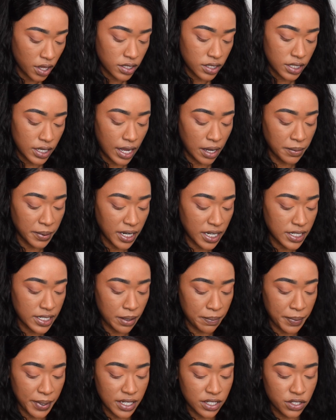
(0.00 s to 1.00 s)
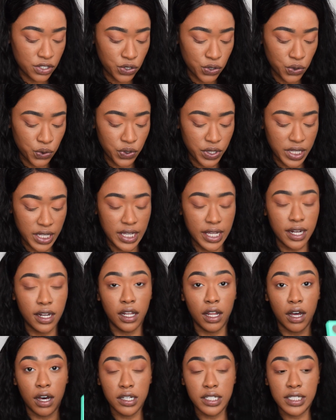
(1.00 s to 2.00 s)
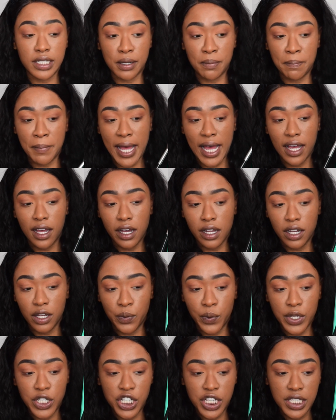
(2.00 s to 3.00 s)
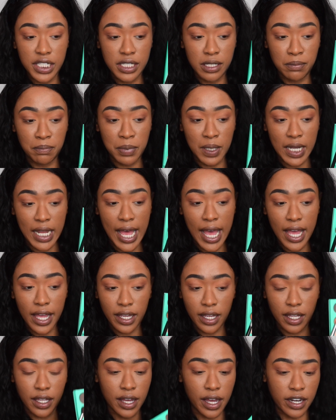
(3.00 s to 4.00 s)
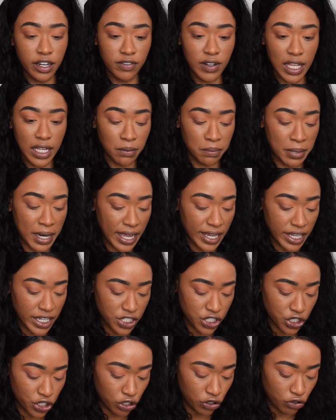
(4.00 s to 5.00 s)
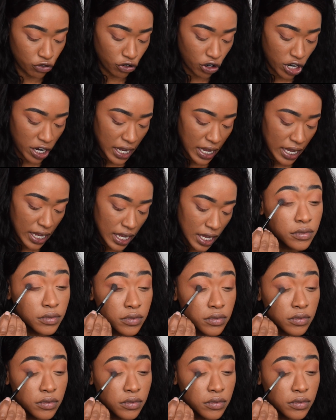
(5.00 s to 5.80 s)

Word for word: so now I'm going to dip into the last matte color which is the black kind of like a blackish gray